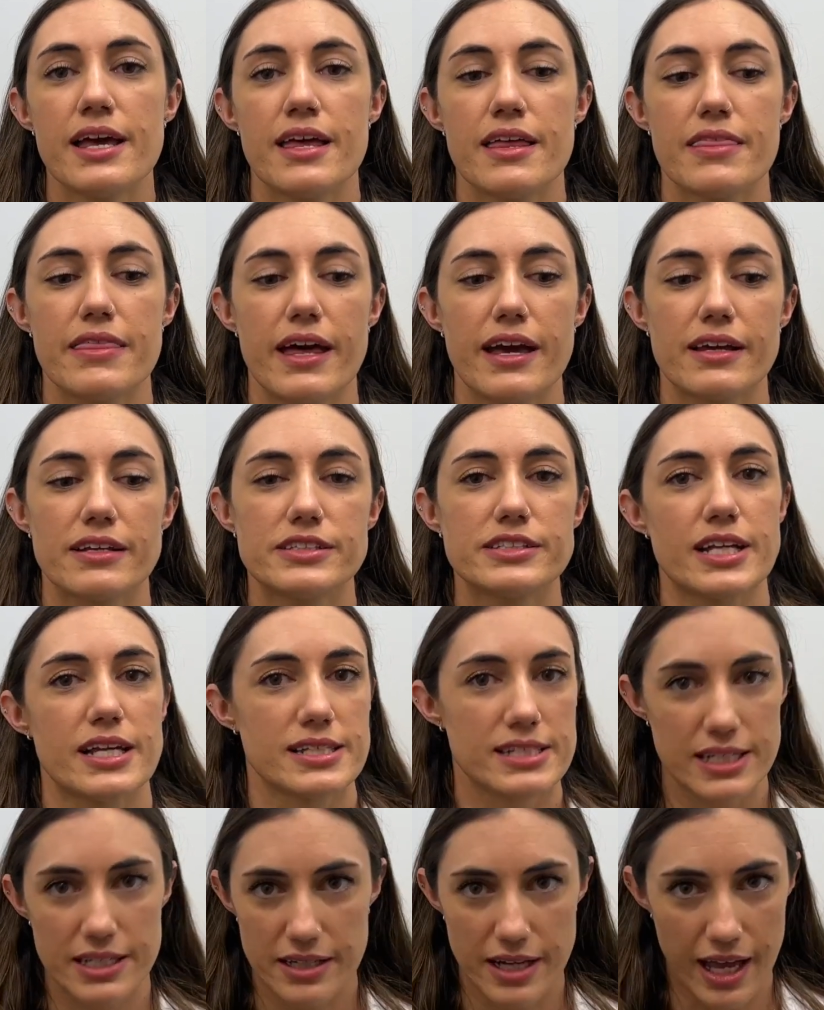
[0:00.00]
that
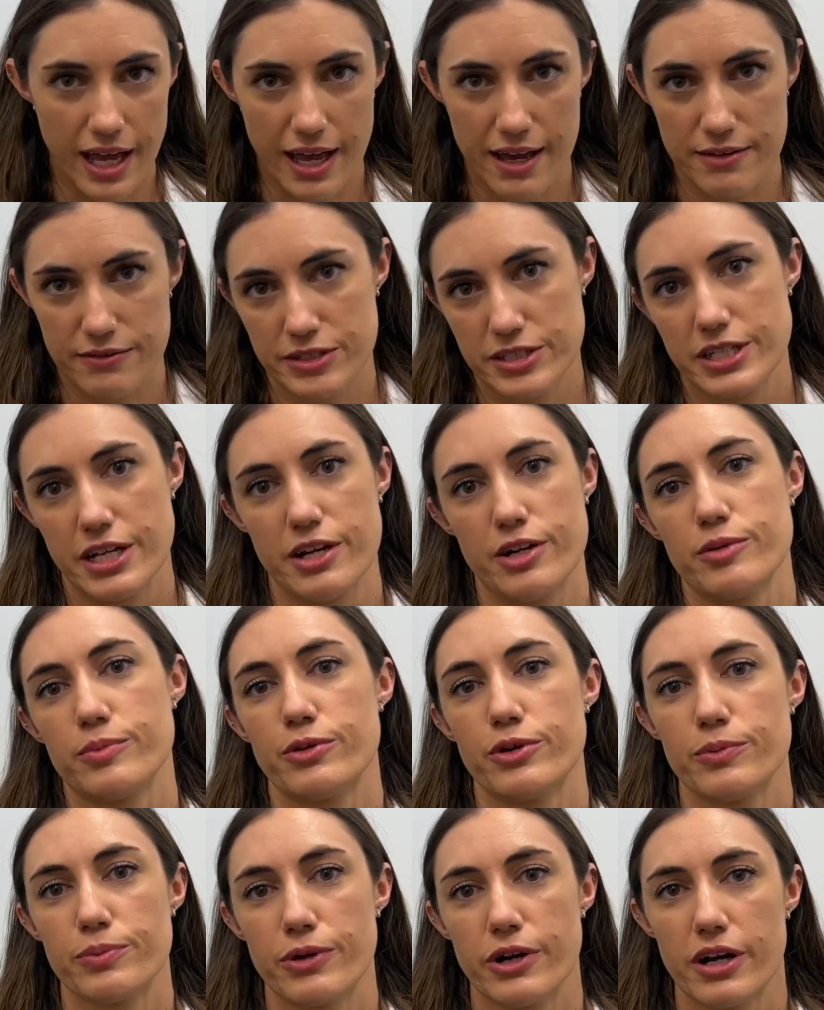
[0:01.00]
doesn't have a
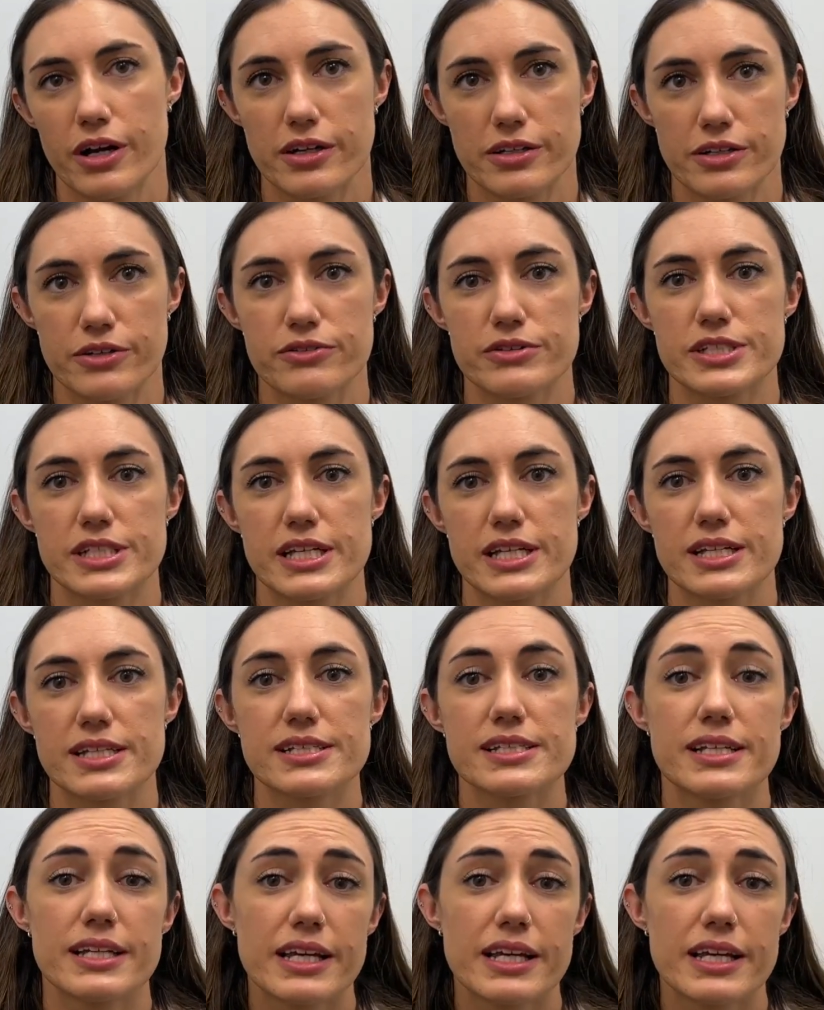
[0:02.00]
terrible prognosis.